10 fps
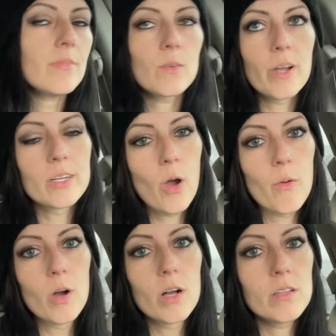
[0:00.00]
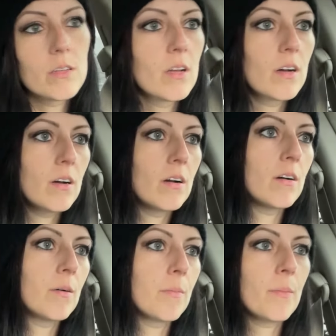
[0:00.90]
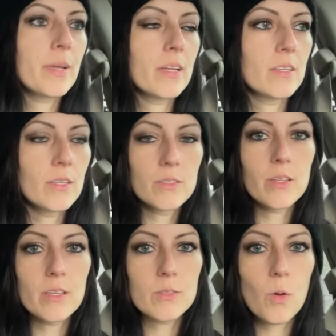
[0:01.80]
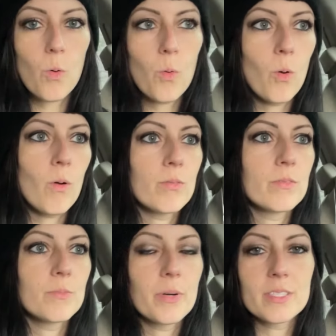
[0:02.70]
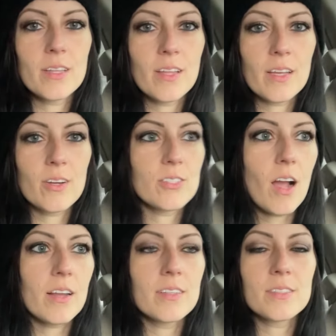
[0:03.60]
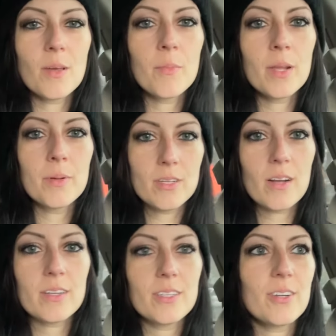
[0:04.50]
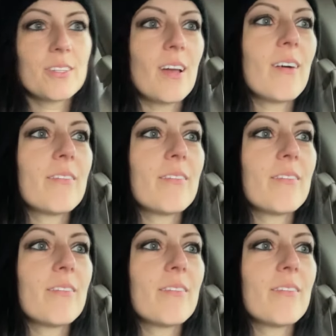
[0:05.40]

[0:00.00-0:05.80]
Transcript: Well, oh, I know I will. Um, I'm getting used to this whole pretend like you're talking to somebody but talking to yourself.